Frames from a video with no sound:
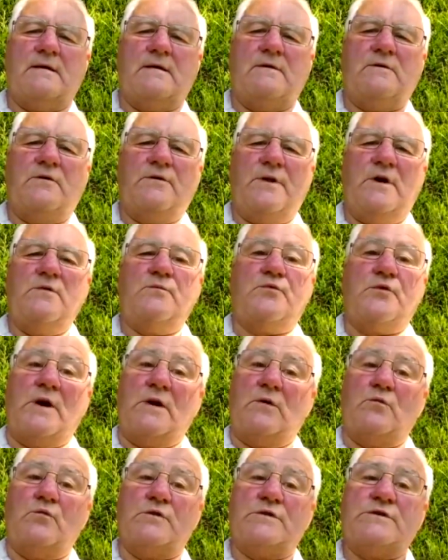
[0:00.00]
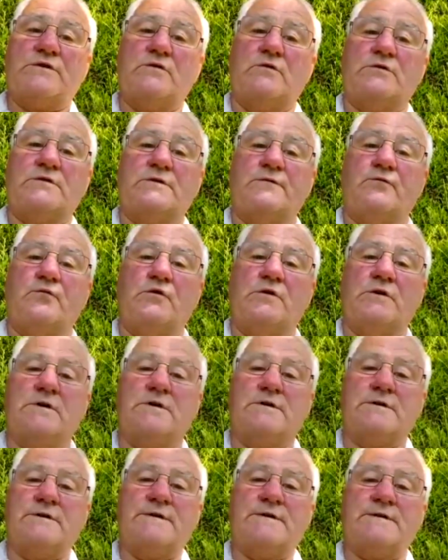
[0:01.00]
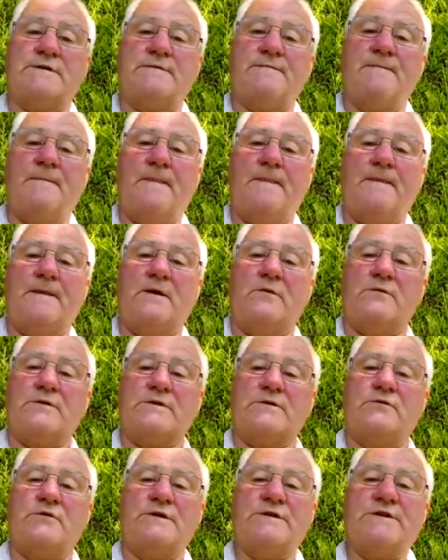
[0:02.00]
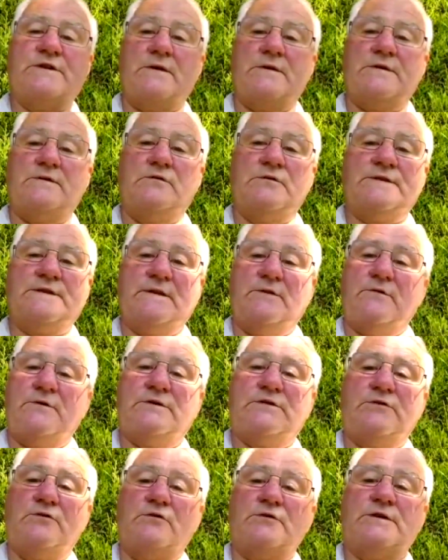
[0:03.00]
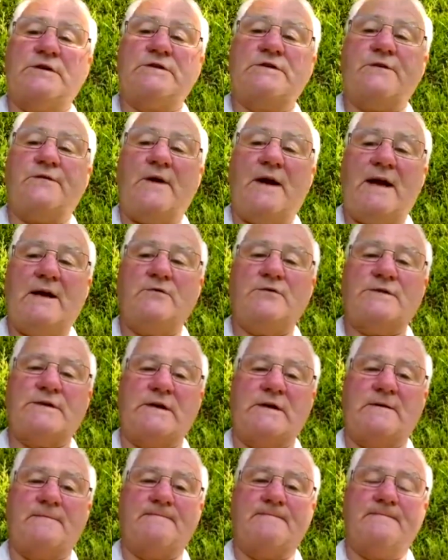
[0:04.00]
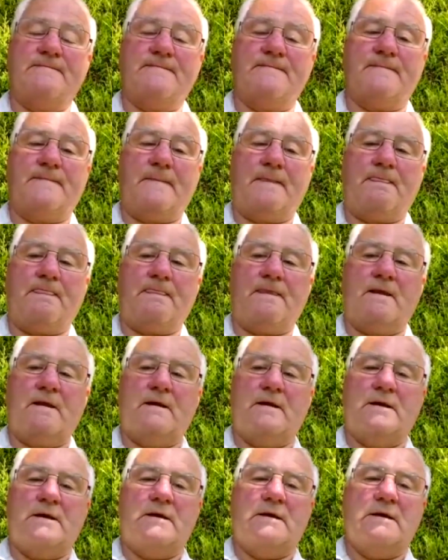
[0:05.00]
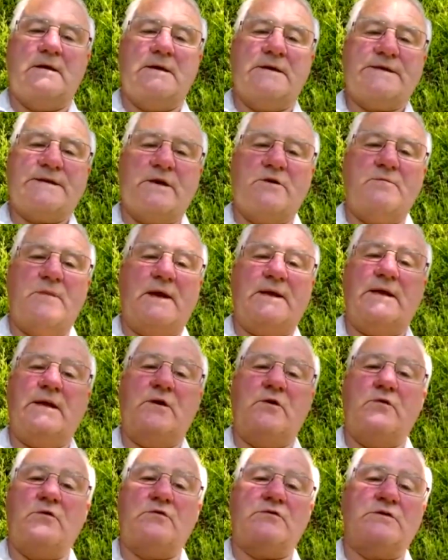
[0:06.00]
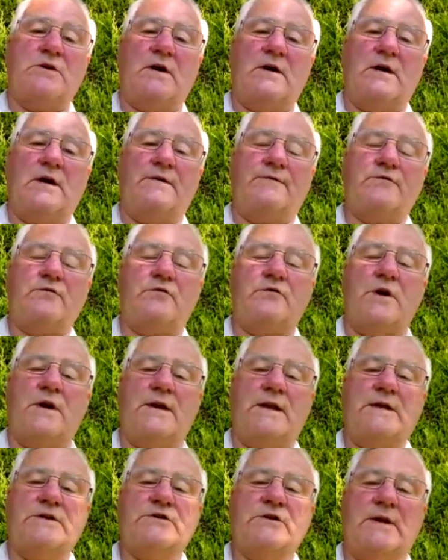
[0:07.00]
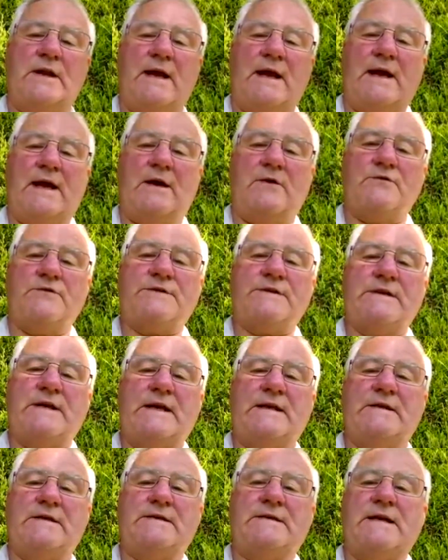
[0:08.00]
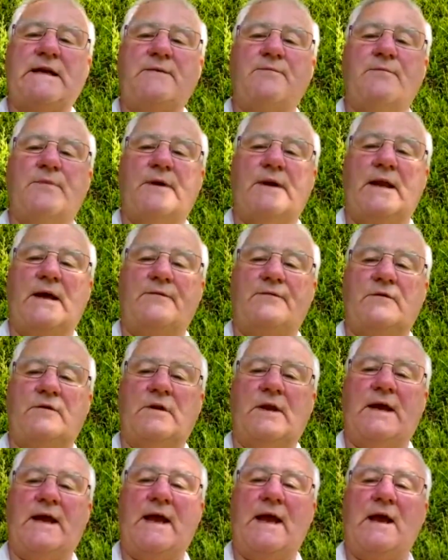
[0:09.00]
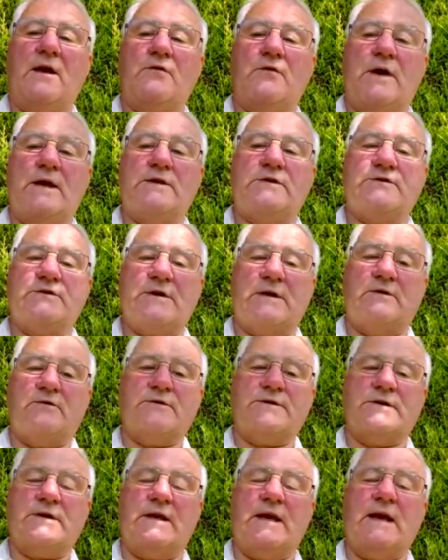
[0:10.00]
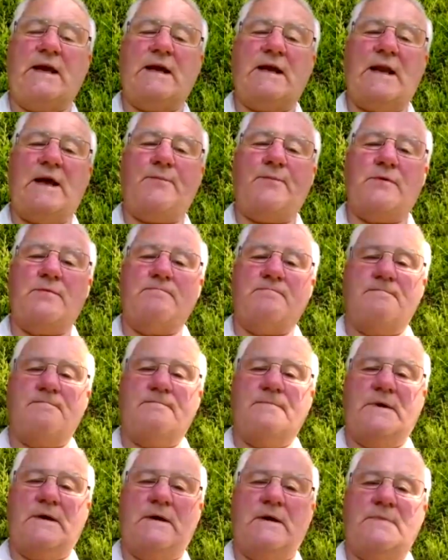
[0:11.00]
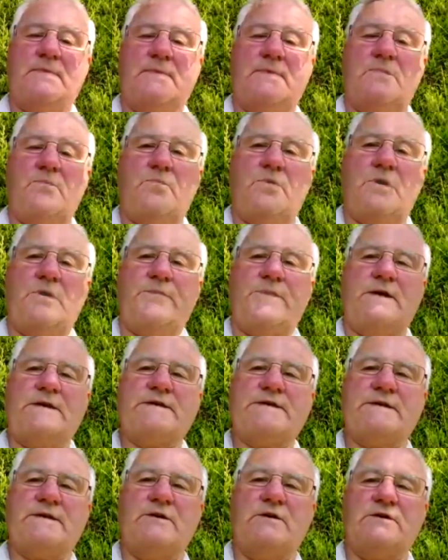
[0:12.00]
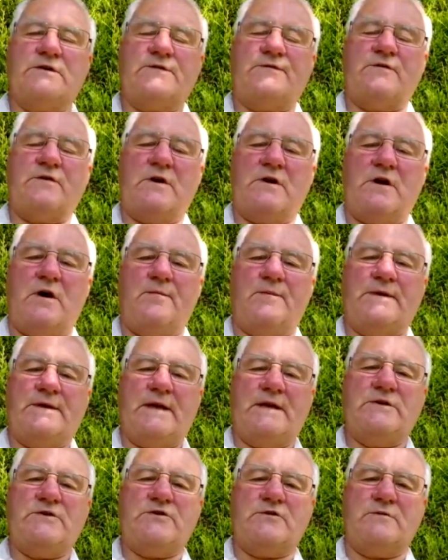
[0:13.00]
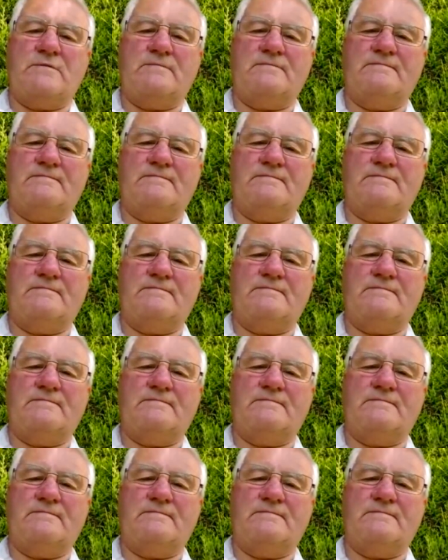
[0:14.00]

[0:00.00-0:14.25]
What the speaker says: Although Britain was short of workers, there was also a shortage of housing. So many who arrived were initially housed in a deep level air raid shelter in Clapham while they searched for accommodation.